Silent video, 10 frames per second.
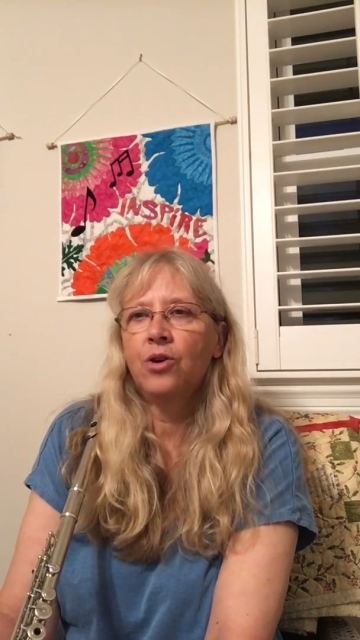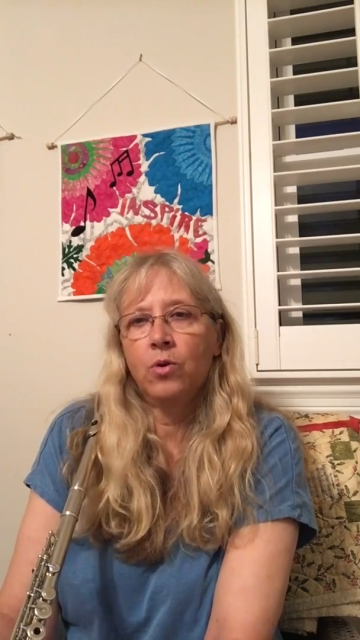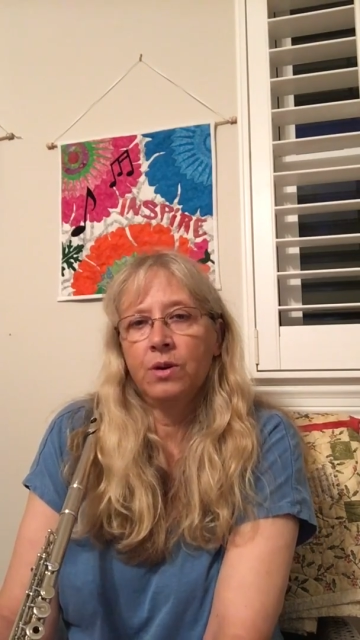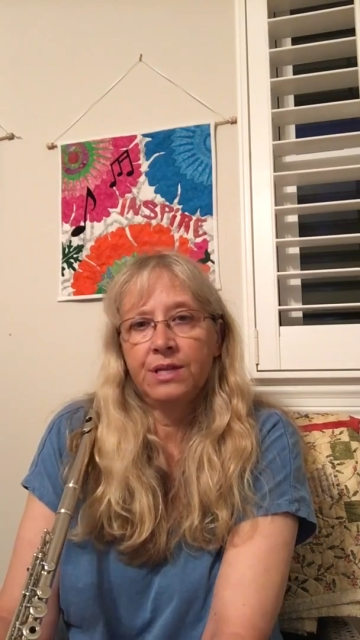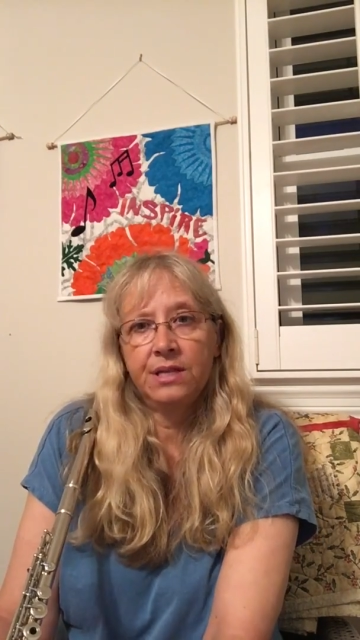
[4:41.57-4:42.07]
of
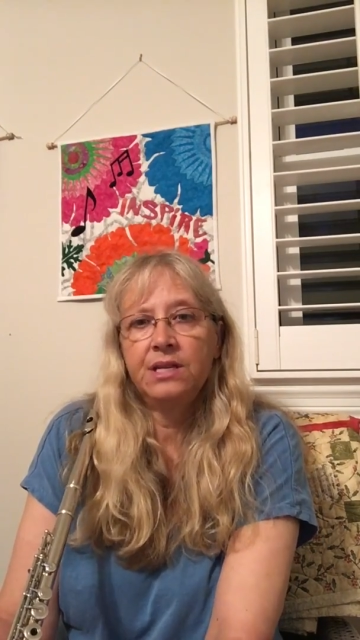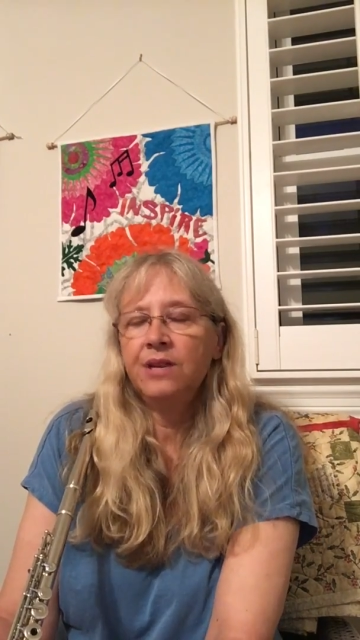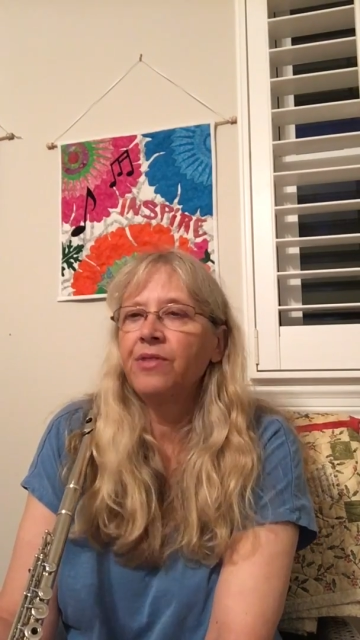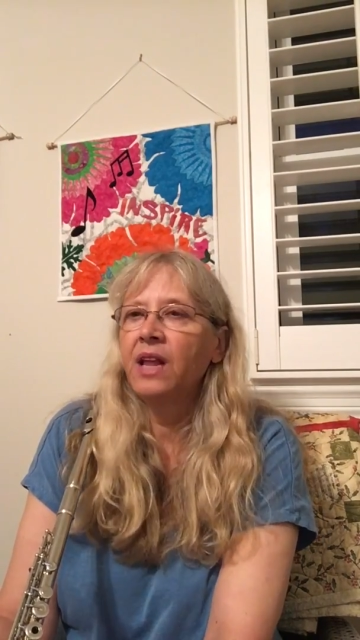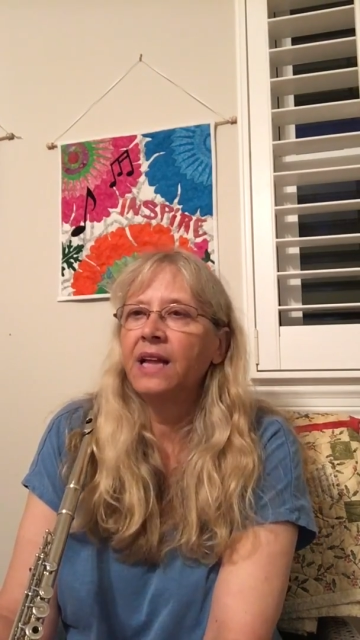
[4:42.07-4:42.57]
course, the
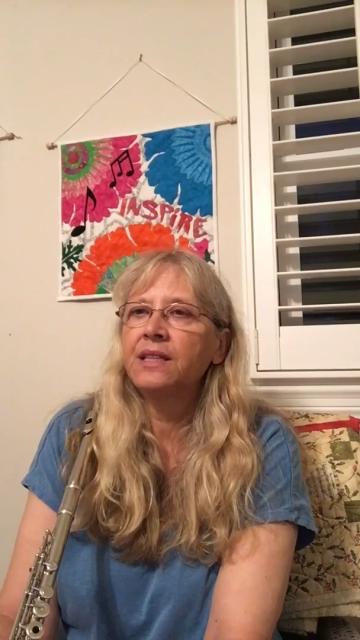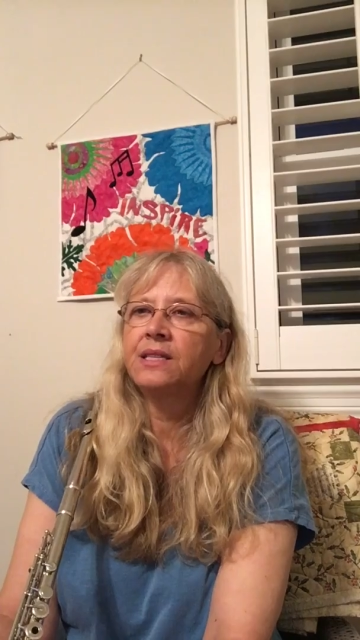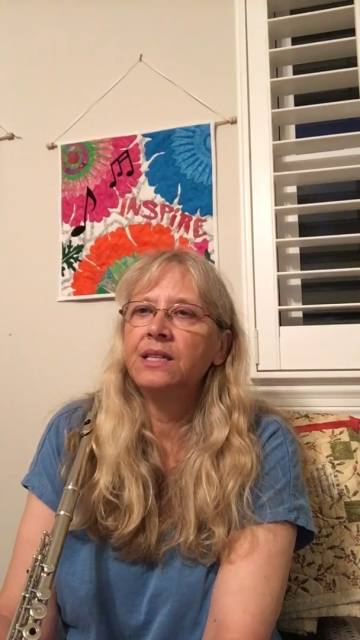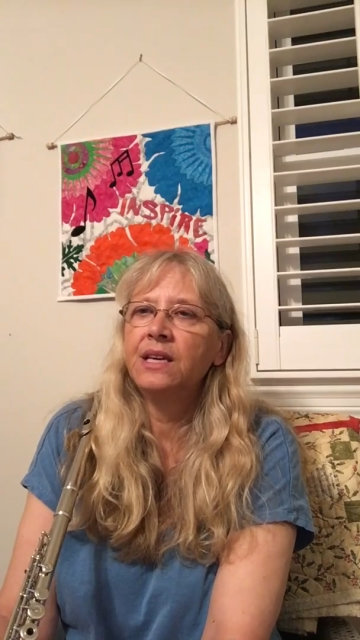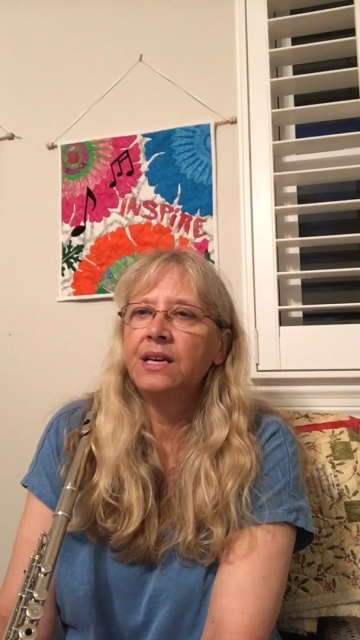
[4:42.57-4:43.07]
D flat
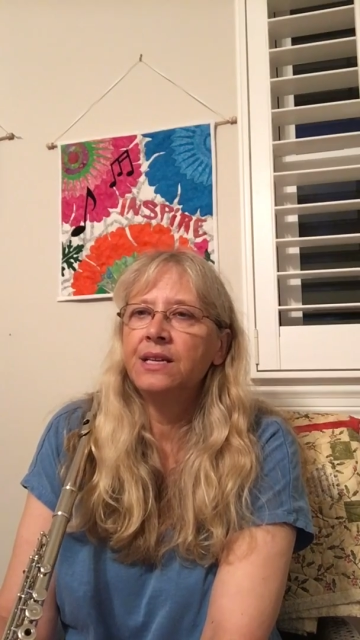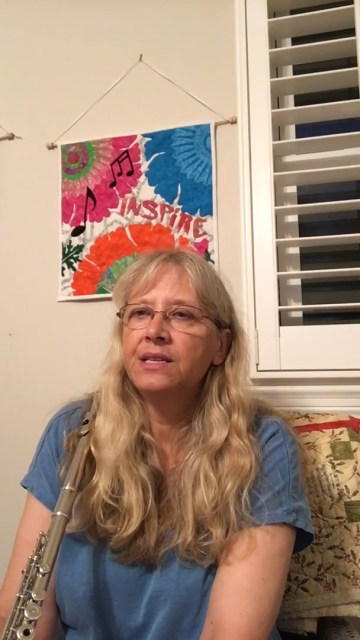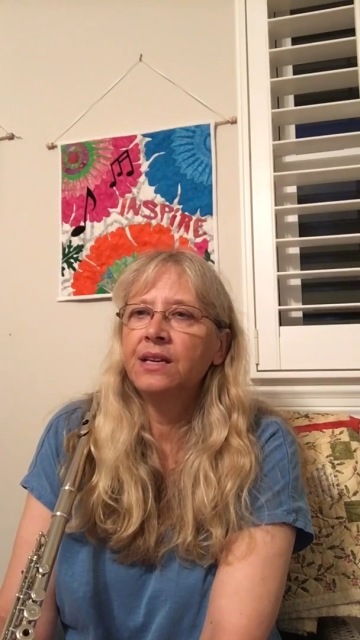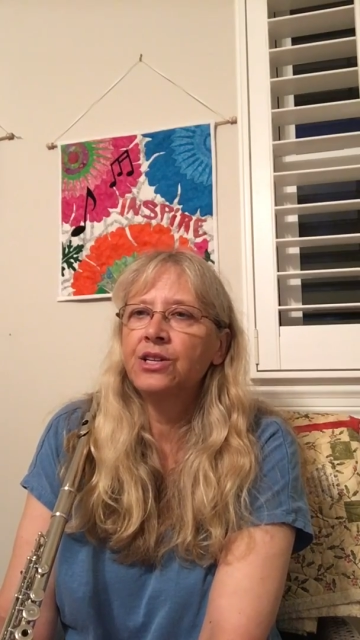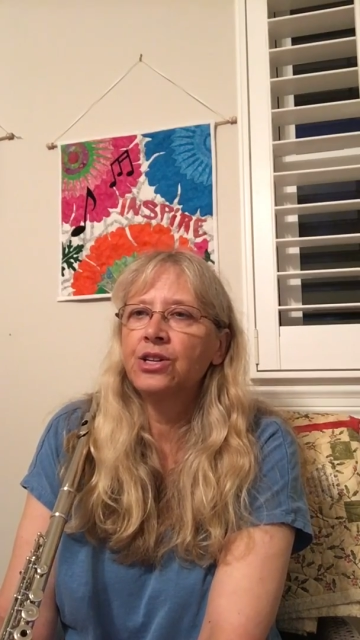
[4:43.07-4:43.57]
that's in the key
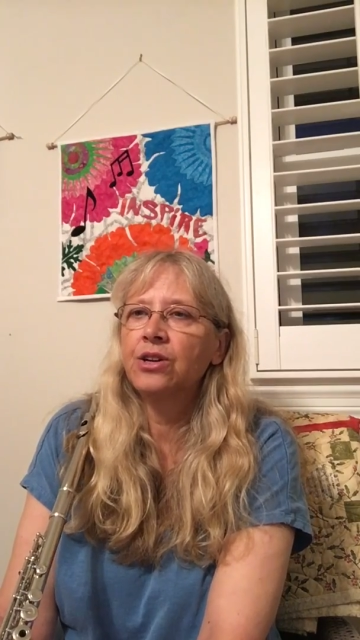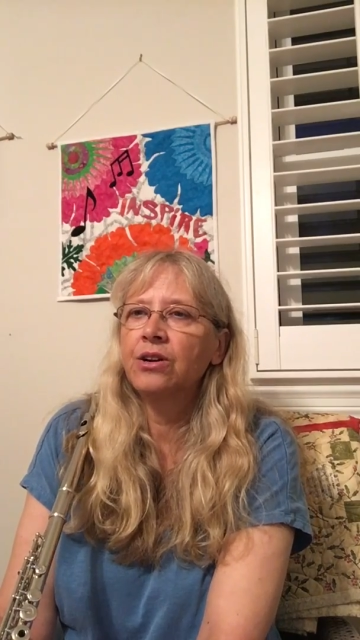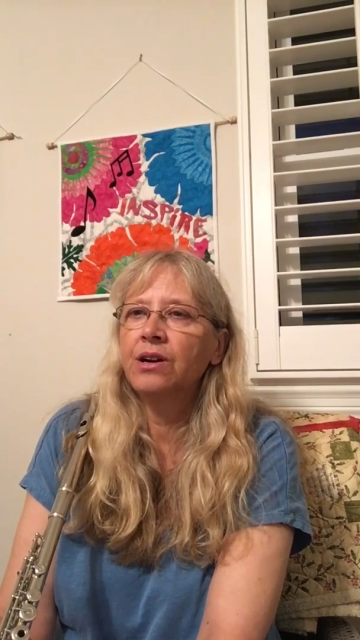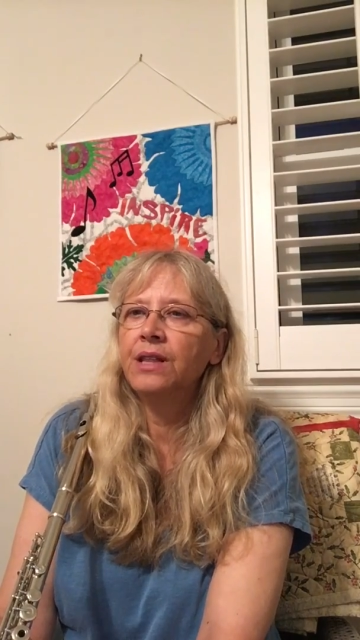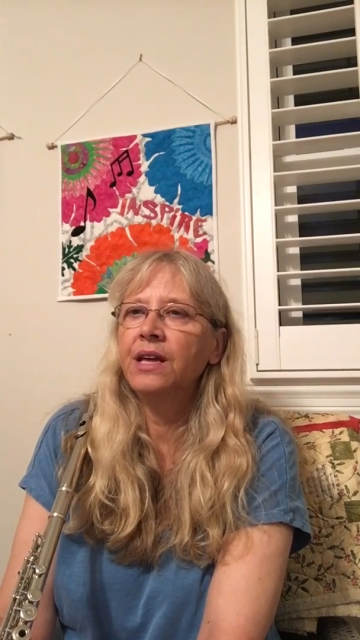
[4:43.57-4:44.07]

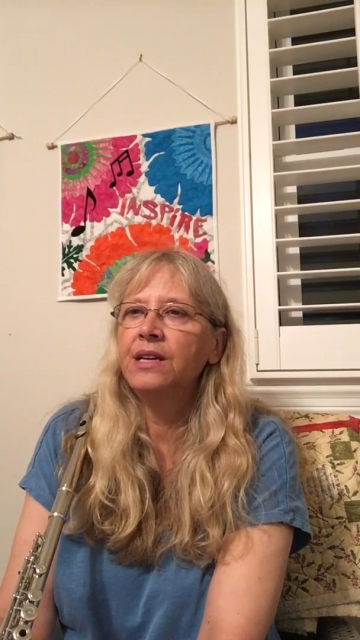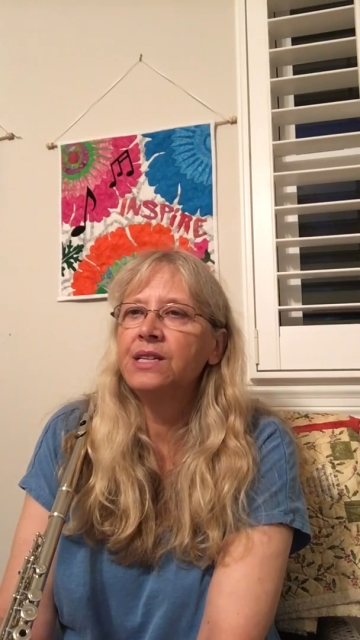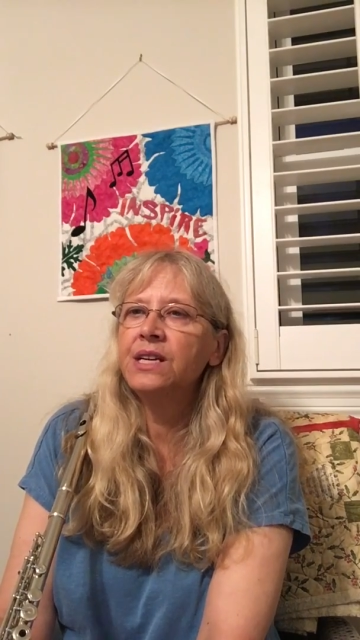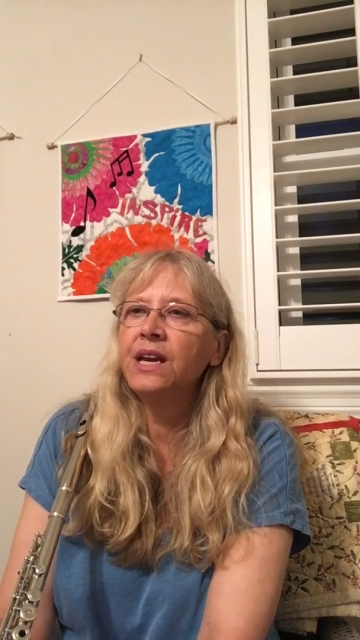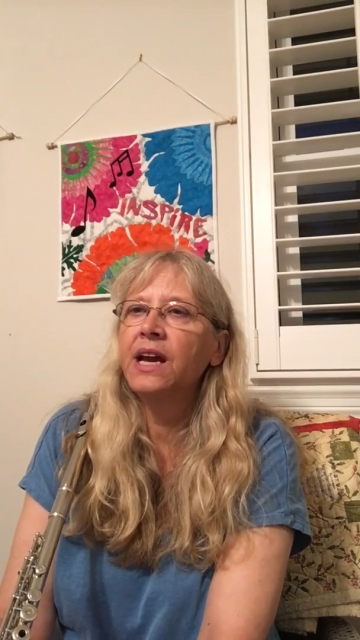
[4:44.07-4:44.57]
signature, and then a
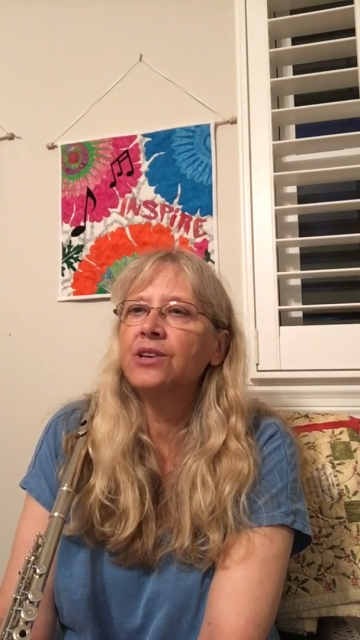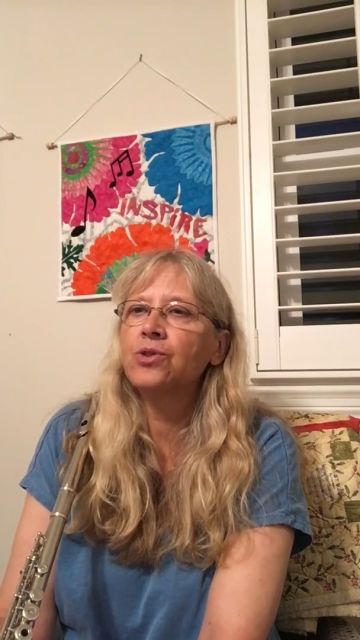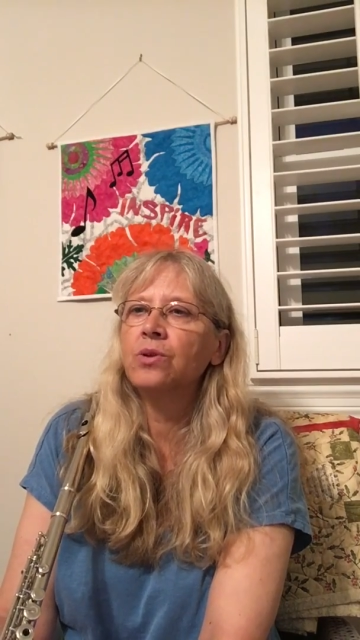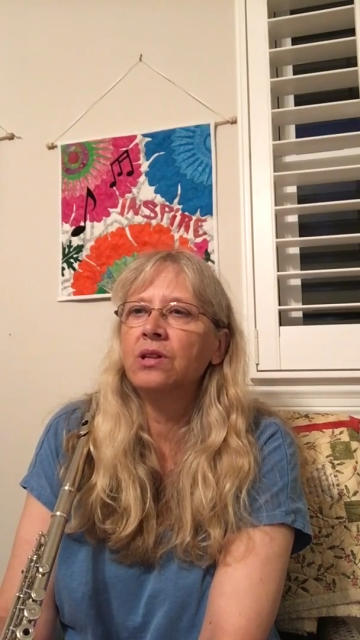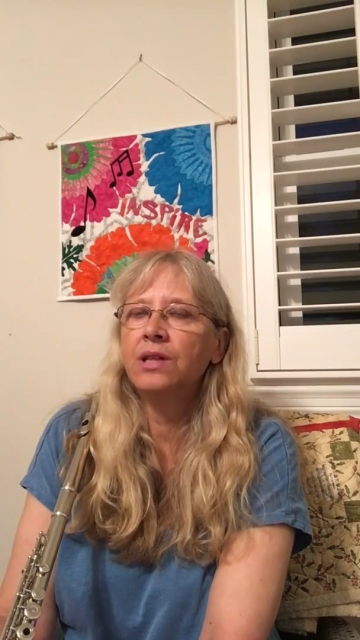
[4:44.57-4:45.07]
D
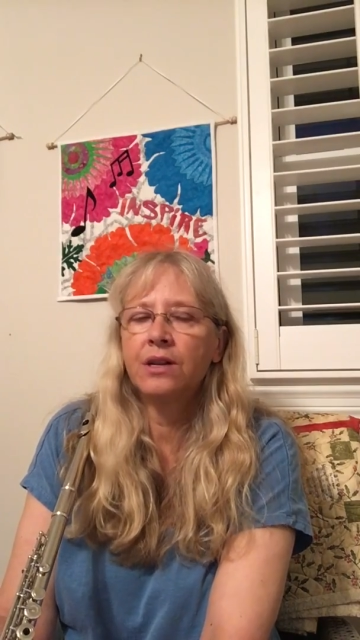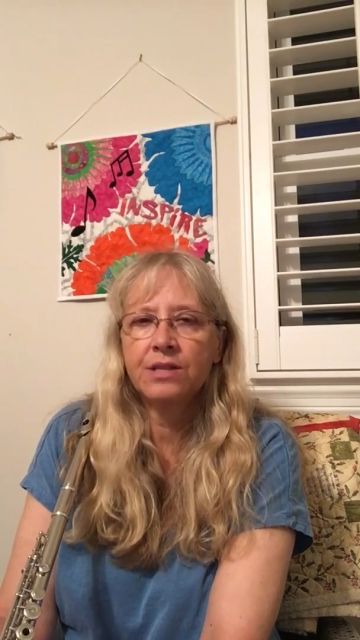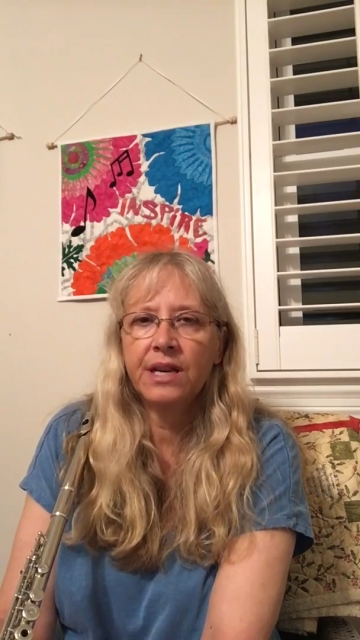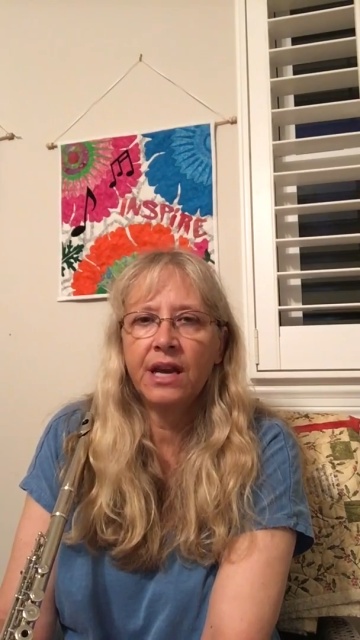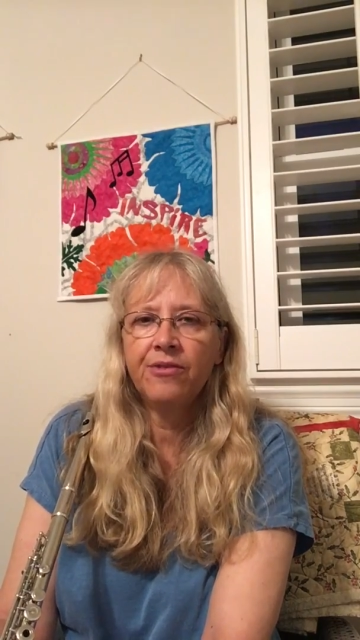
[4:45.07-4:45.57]
natural, and there's
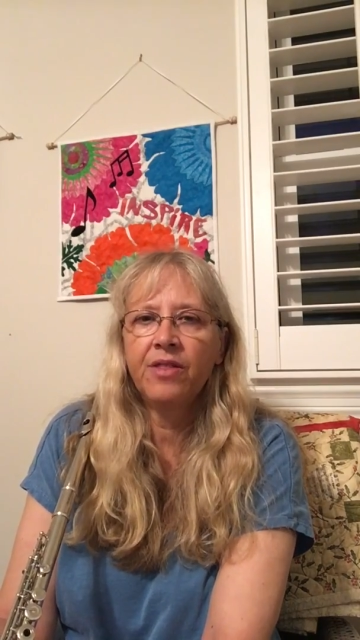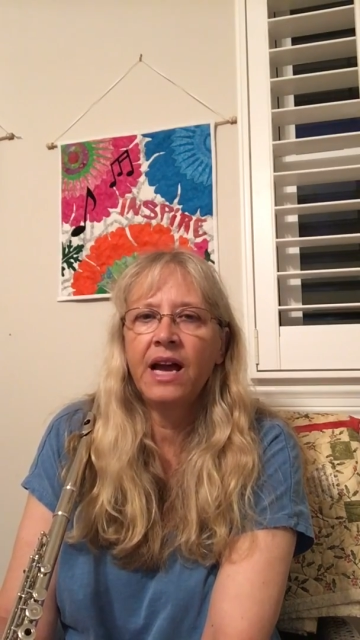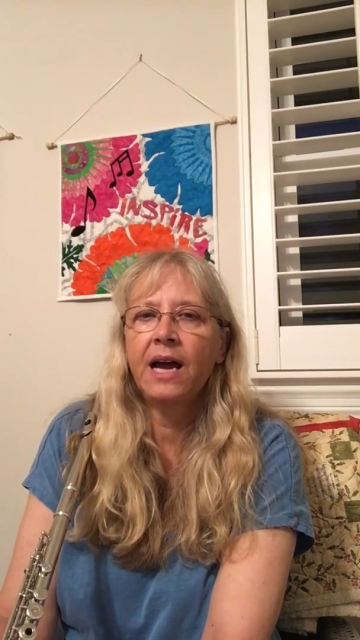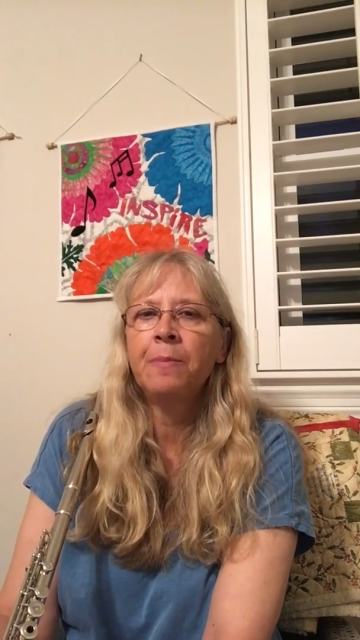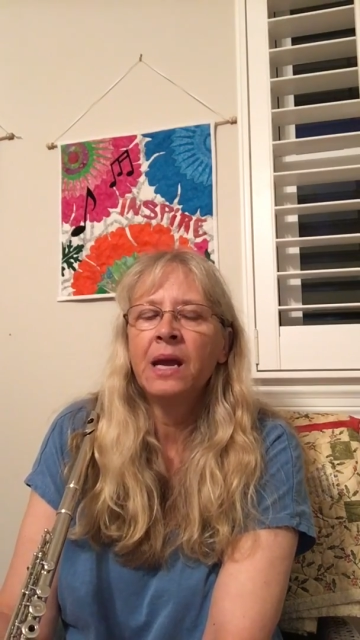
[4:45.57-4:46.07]
an A
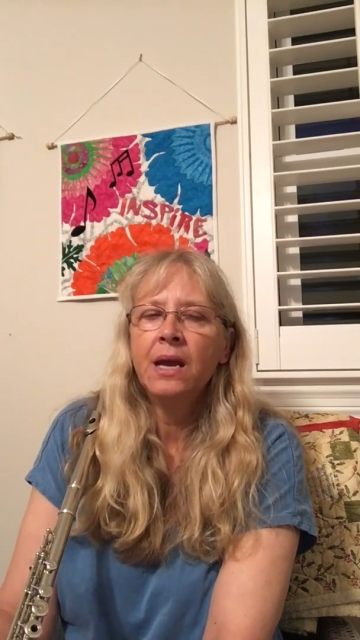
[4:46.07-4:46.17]
flat.